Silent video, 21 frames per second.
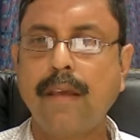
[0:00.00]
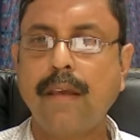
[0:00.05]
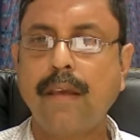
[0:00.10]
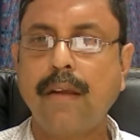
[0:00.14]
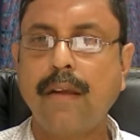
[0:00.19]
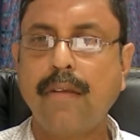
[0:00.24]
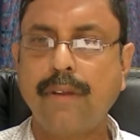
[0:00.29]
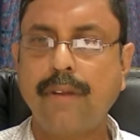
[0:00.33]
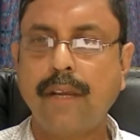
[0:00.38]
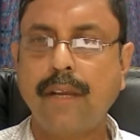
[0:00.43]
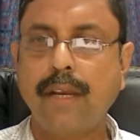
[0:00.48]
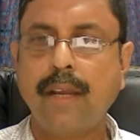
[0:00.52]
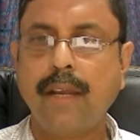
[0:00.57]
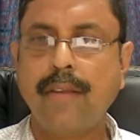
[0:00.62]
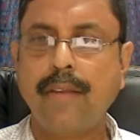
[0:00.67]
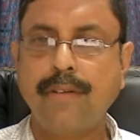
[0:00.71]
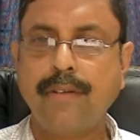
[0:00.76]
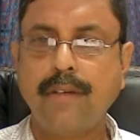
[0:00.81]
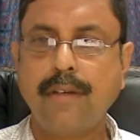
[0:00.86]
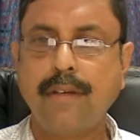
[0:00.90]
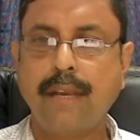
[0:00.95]

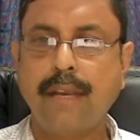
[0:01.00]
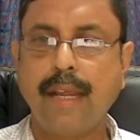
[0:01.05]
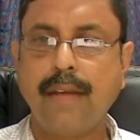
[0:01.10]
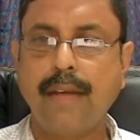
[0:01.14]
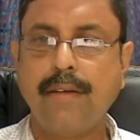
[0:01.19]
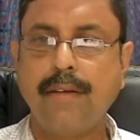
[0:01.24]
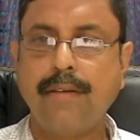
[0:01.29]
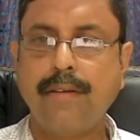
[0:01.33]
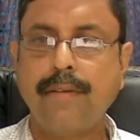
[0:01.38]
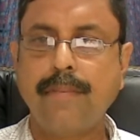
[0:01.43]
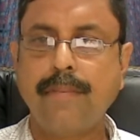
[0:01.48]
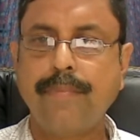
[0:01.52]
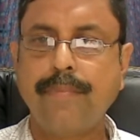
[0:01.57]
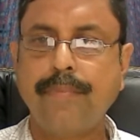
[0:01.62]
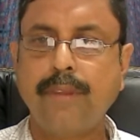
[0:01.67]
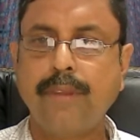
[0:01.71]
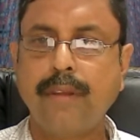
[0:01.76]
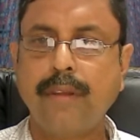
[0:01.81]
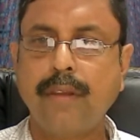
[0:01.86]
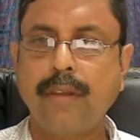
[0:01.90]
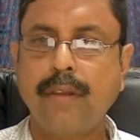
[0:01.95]
realized it late.
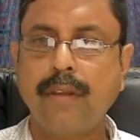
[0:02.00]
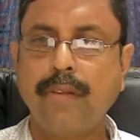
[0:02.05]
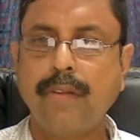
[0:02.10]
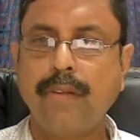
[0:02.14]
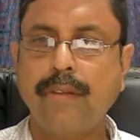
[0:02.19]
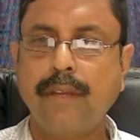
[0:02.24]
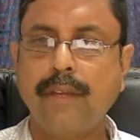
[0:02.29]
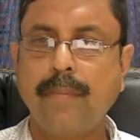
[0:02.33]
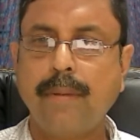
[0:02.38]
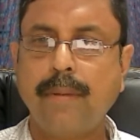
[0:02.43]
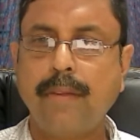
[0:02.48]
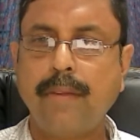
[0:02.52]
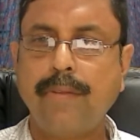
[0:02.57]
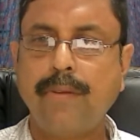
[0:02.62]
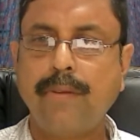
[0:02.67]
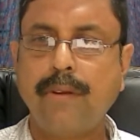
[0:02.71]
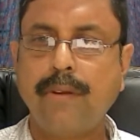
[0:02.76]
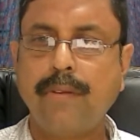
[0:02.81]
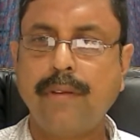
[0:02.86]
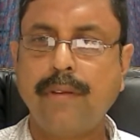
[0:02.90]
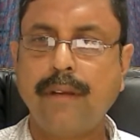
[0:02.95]
Sir, please
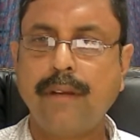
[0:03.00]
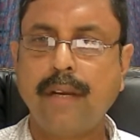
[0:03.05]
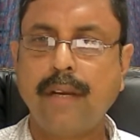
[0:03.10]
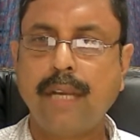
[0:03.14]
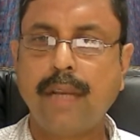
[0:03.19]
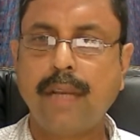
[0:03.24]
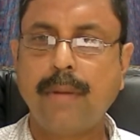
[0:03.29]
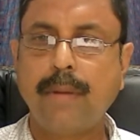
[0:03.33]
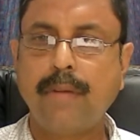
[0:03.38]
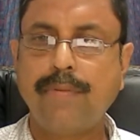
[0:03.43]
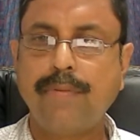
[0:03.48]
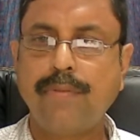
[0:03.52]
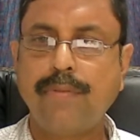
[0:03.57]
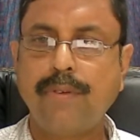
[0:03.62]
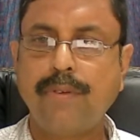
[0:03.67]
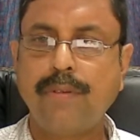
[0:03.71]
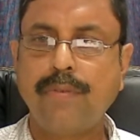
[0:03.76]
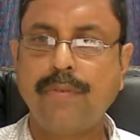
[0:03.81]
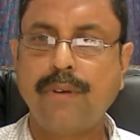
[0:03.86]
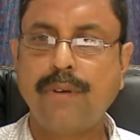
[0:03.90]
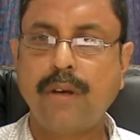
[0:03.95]
consider TEMA
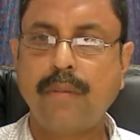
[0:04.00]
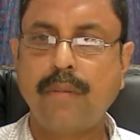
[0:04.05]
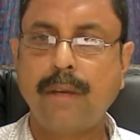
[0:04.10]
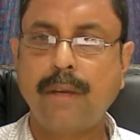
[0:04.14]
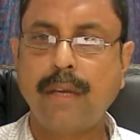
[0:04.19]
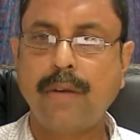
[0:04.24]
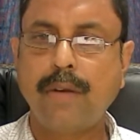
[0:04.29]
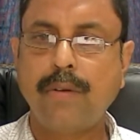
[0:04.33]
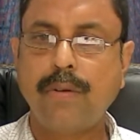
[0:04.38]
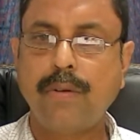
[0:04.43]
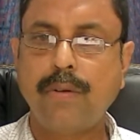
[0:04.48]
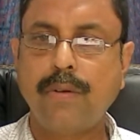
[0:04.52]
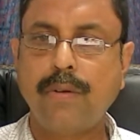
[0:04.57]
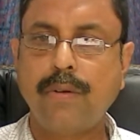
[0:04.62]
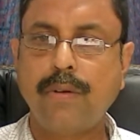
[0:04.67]
full form. I wrote